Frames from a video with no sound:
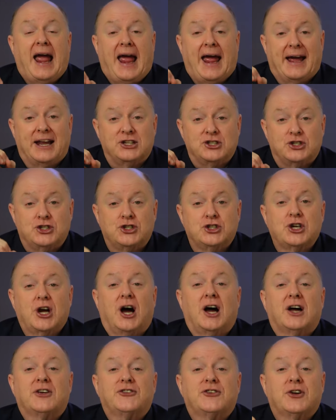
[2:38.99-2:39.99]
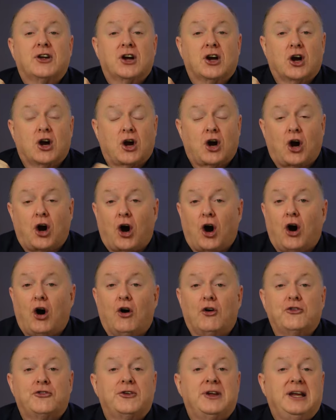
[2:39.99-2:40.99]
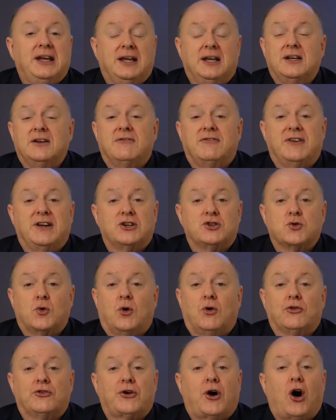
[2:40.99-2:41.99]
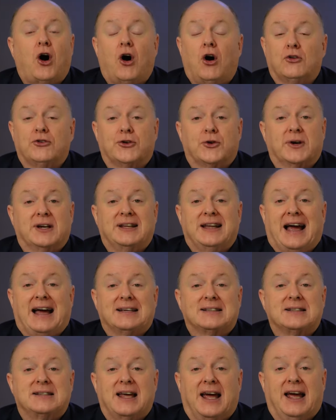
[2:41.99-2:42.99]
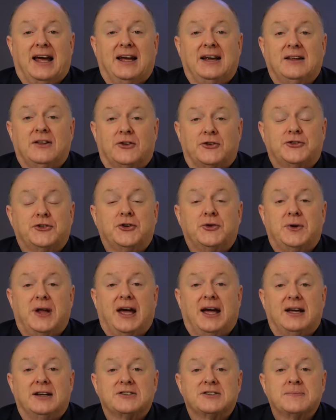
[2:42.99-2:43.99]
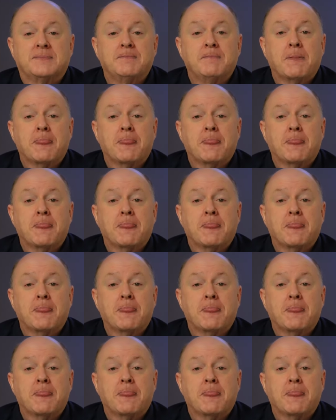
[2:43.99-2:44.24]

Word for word: and just calls individuals all during that day, those two days.